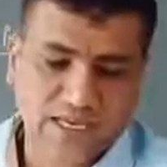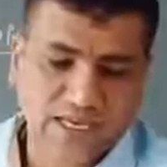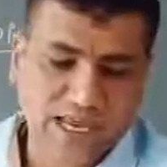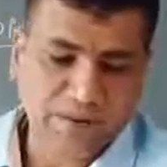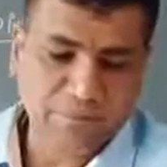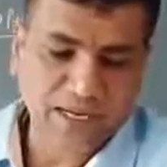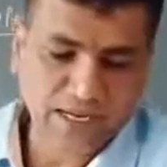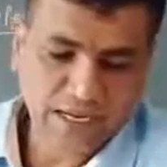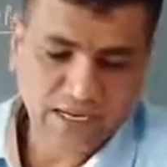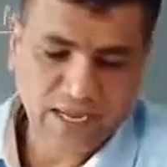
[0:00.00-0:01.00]

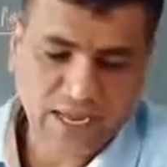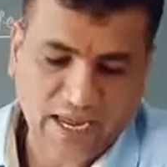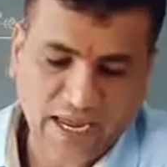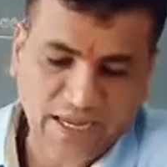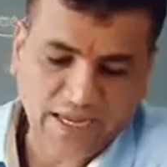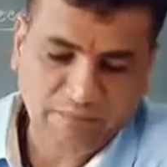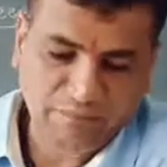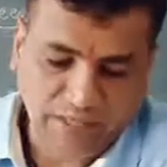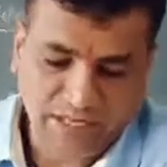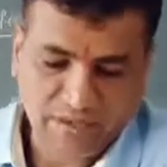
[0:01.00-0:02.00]
AB
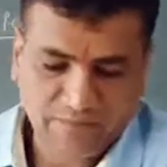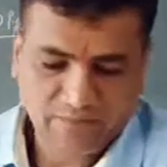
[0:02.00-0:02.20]
and B.